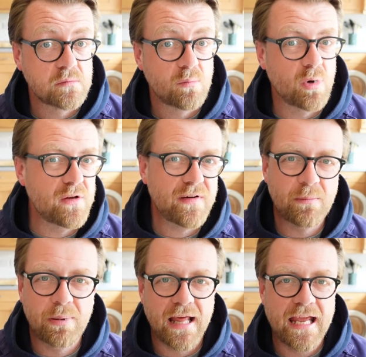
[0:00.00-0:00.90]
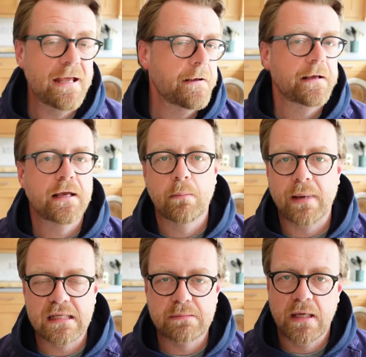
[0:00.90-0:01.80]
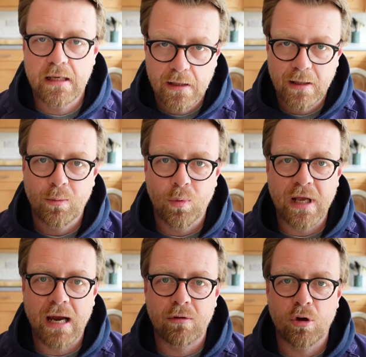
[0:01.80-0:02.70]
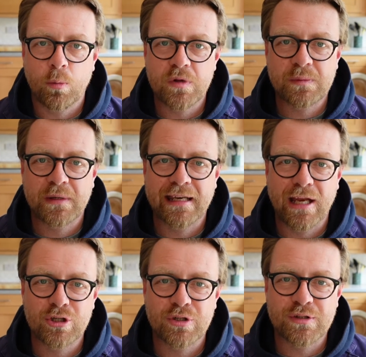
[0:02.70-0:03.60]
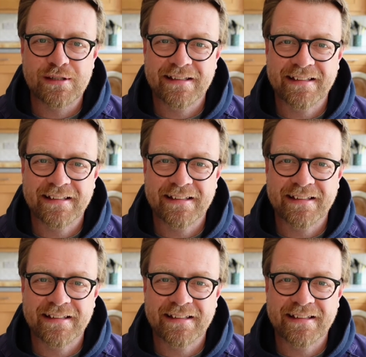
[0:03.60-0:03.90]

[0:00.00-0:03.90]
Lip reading: When you've had a play, come back to me, we'll carry on with some connections.